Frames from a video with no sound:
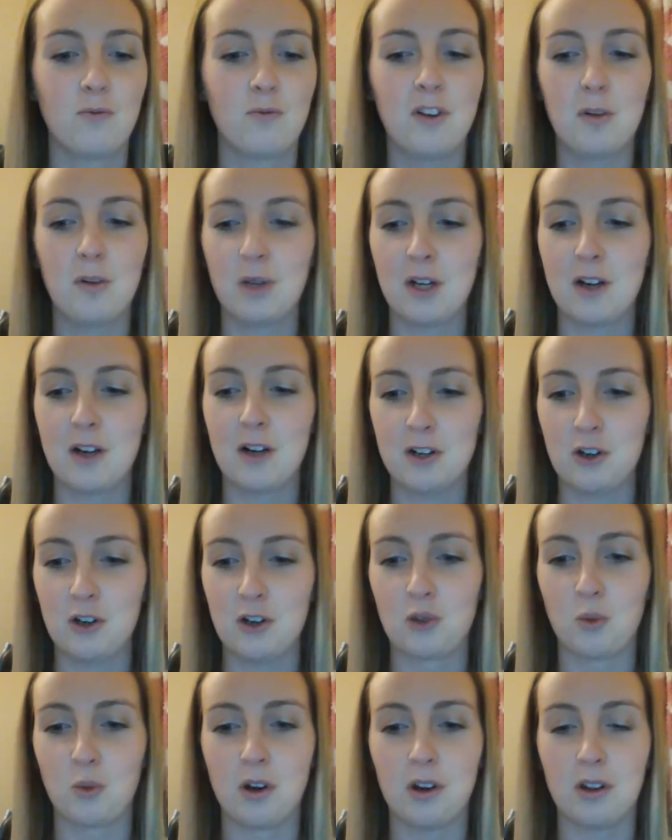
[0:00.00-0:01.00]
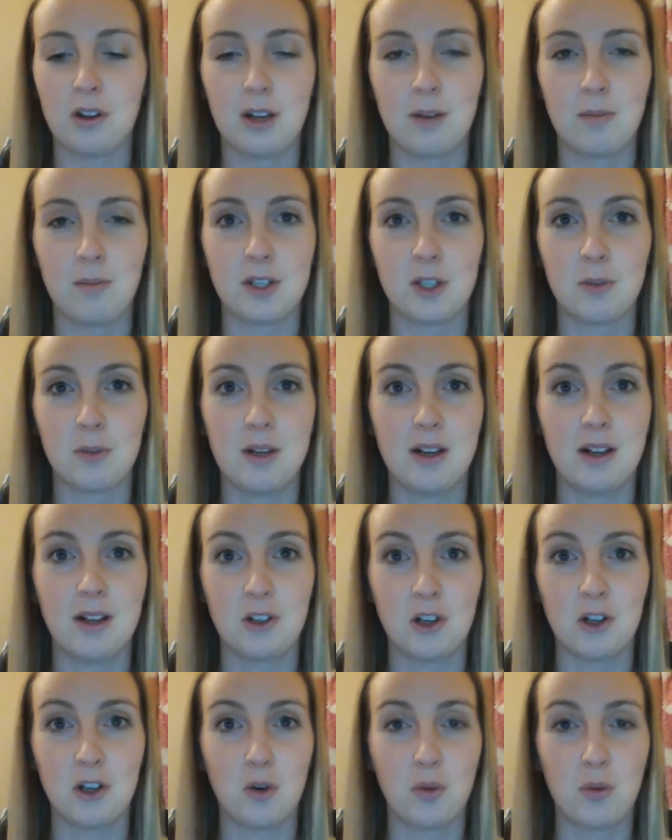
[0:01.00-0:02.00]
Filming a video is one thing, but
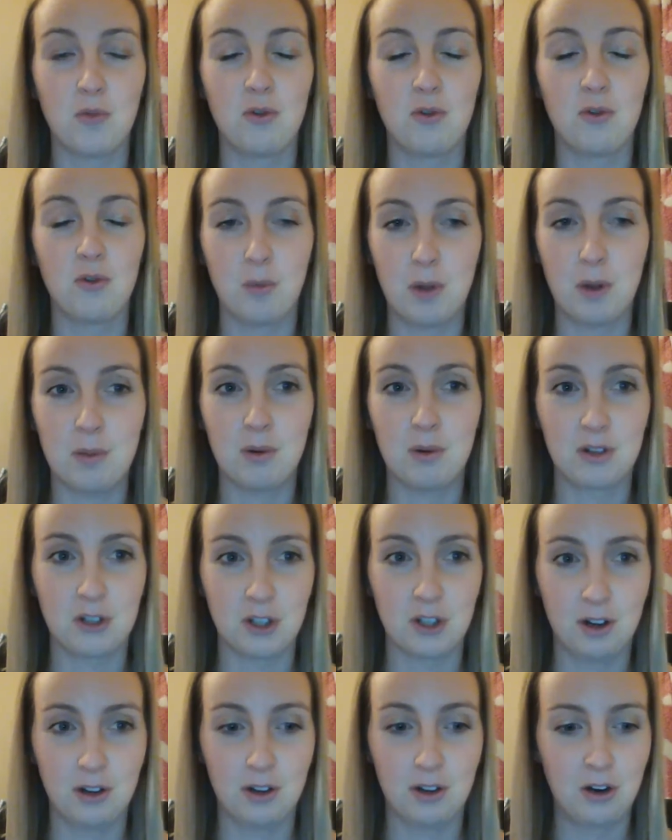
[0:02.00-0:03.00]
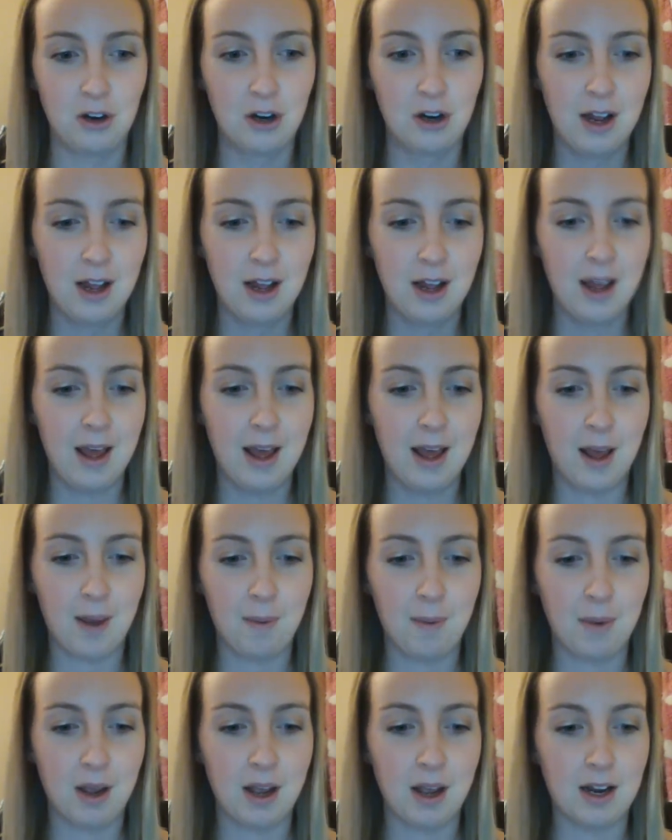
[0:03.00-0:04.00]
speaking to a room full of people is another.
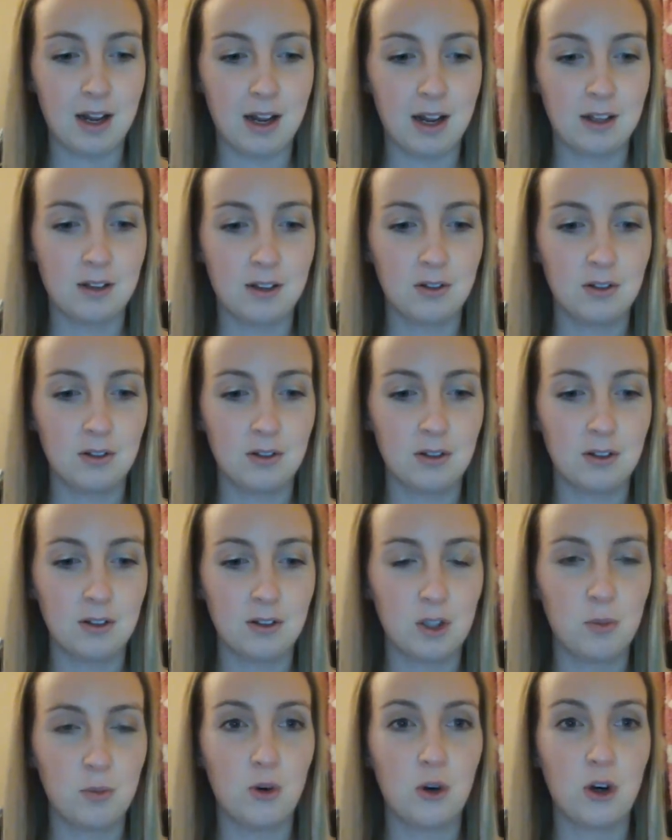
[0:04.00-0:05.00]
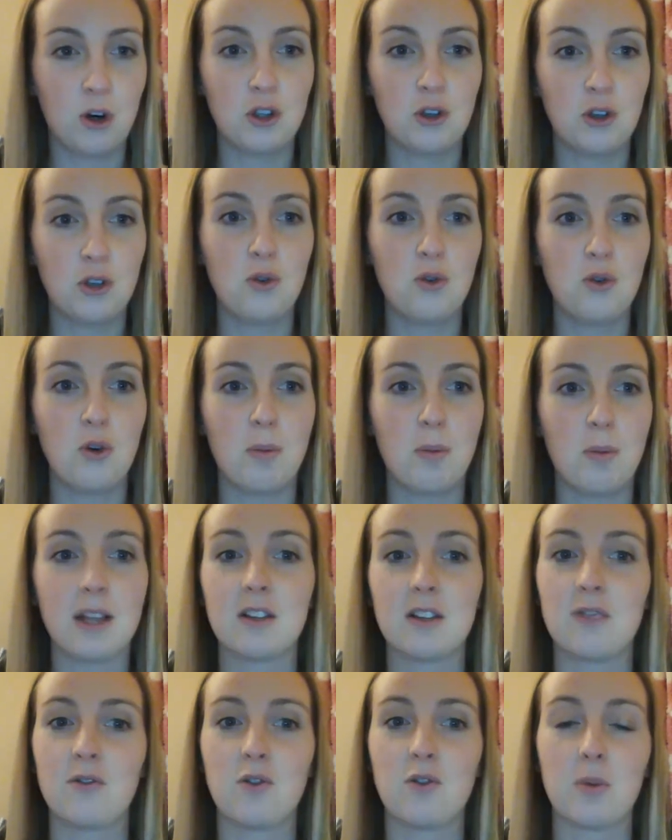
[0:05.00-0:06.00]
And I spoke at two
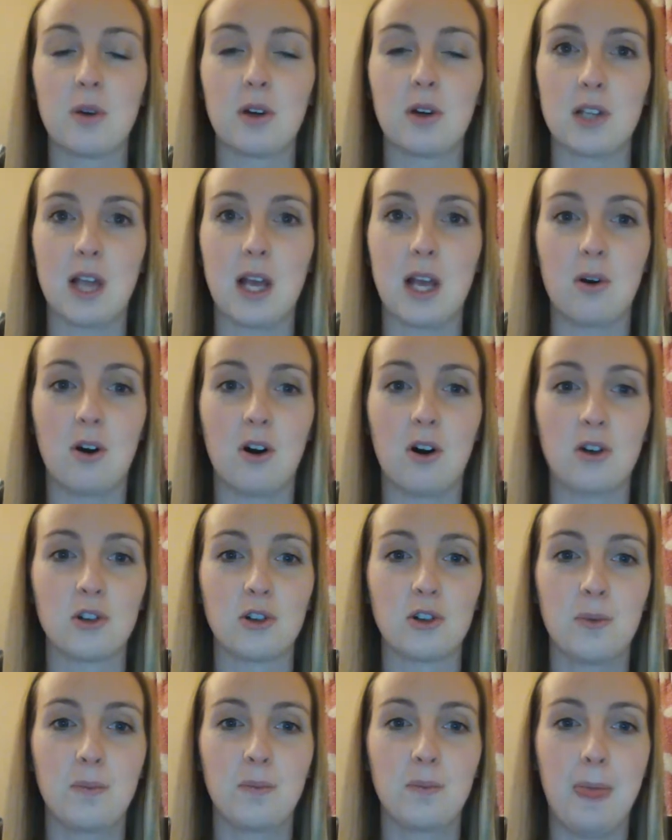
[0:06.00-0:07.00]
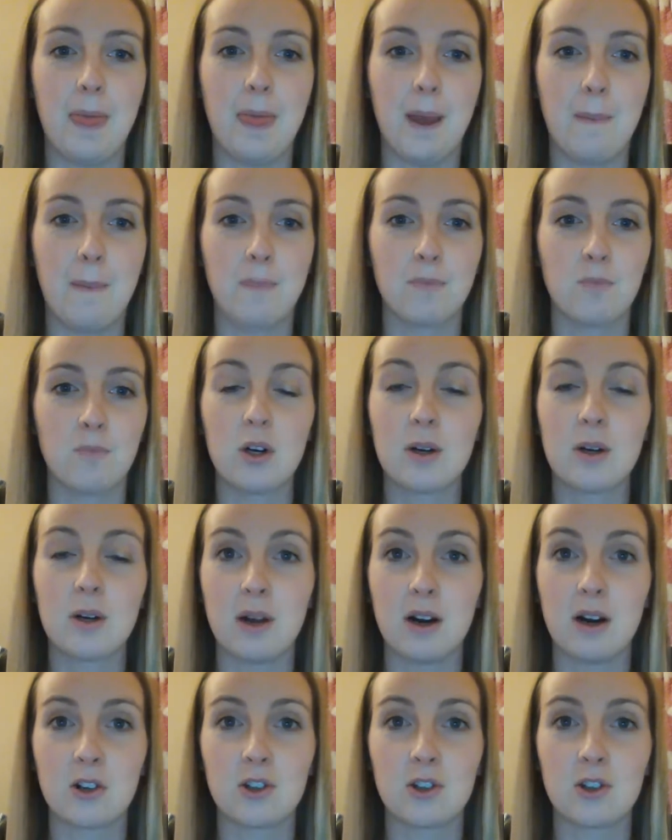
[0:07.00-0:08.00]
emetophobia seminars, one
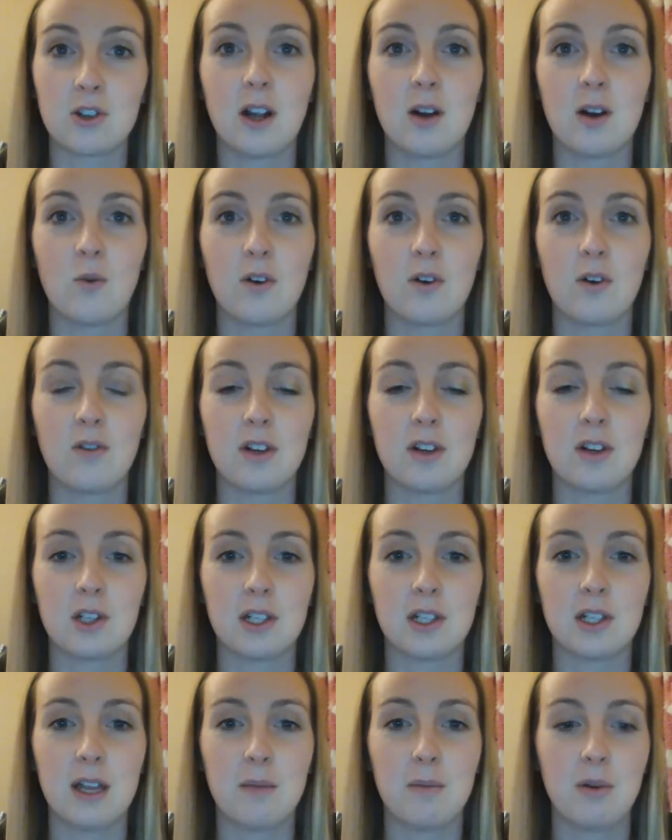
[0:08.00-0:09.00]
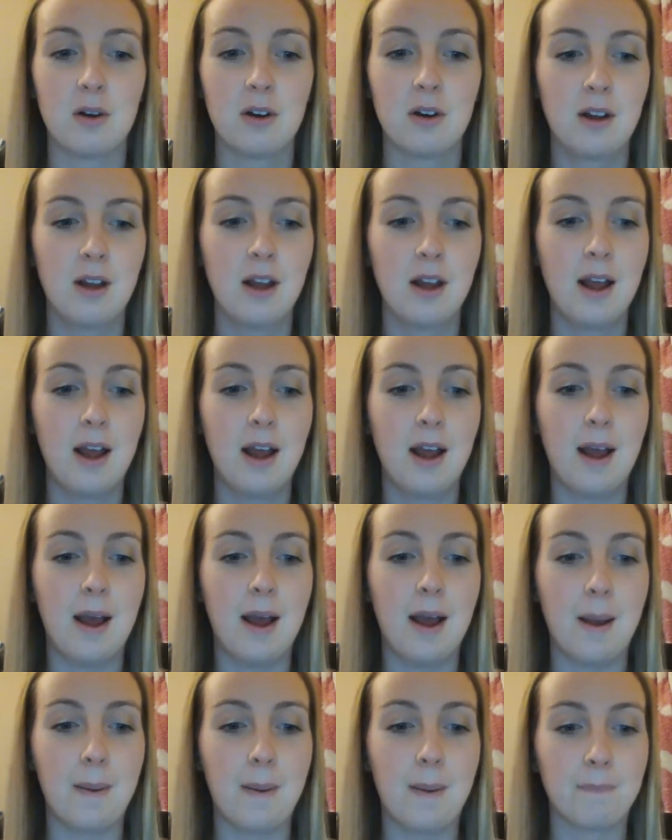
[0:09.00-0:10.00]
in person and one via Skype.
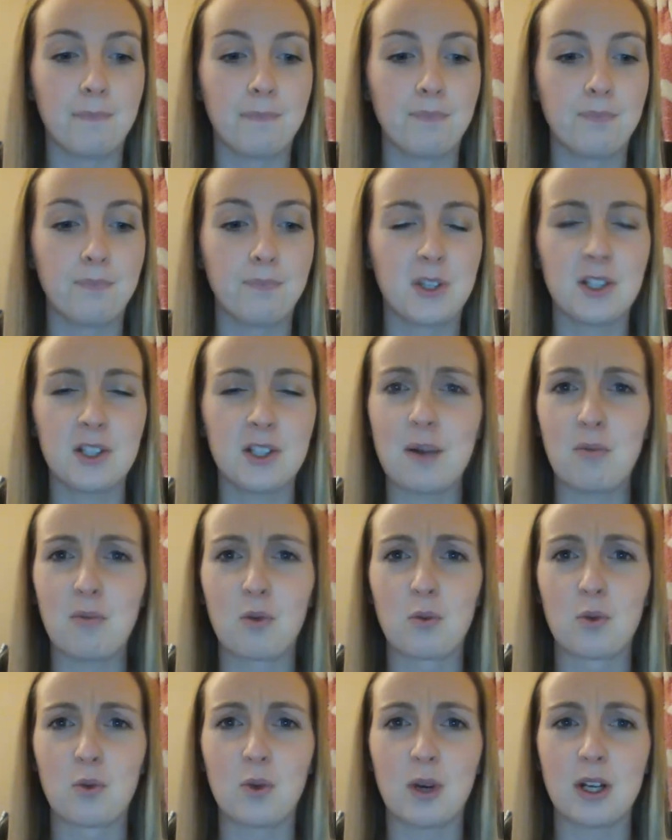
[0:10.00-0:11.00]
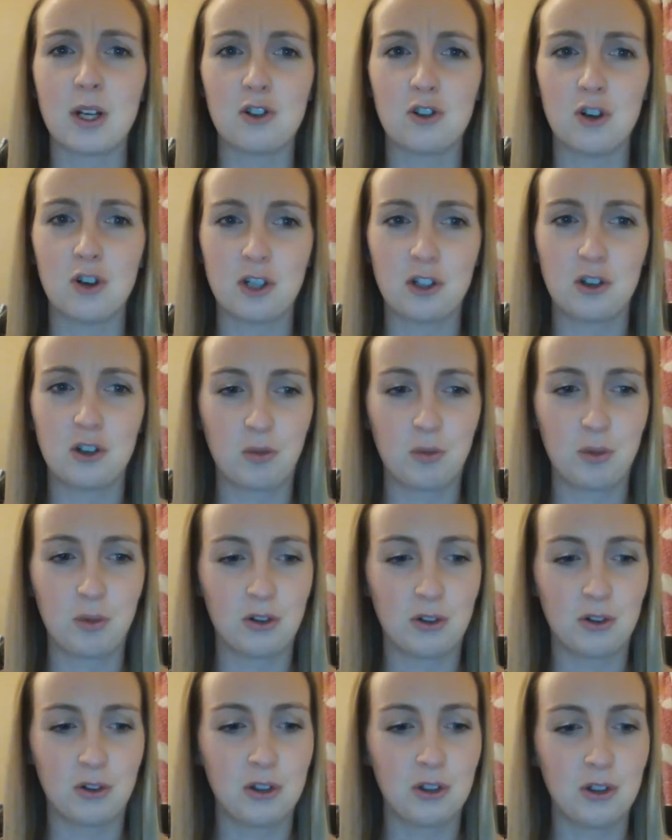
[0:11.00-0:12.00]
The Skype one was quite strange though,
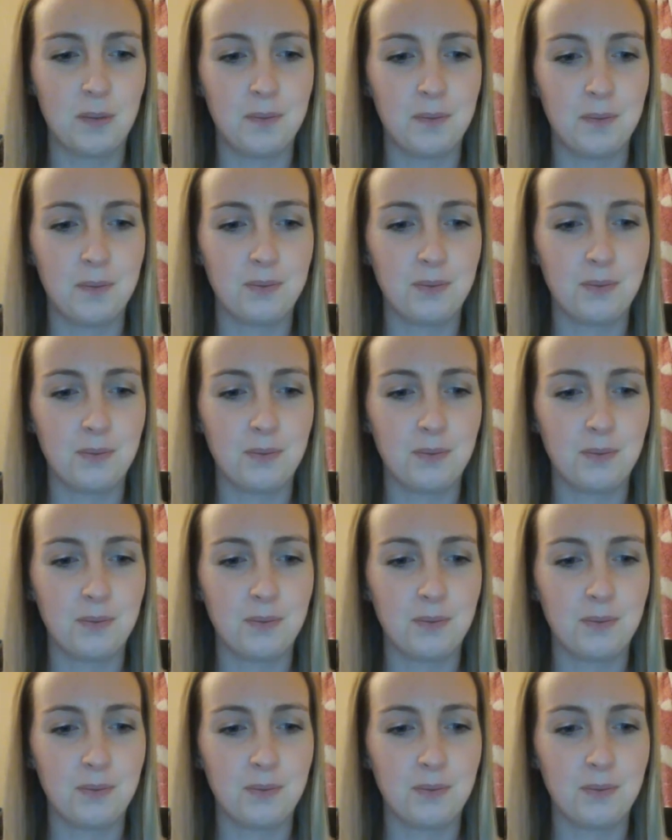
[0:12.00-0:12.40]
because